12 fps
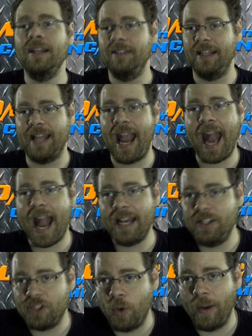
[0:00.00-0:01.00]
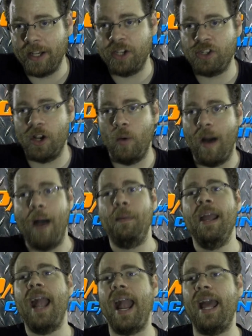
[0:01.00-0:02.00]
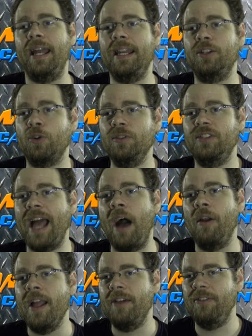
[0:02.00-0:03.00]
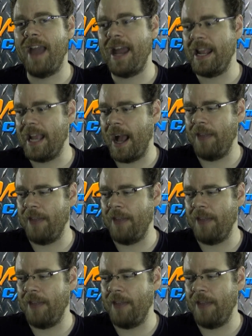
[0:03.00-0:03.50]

that the hand is going to show up, and it turns out that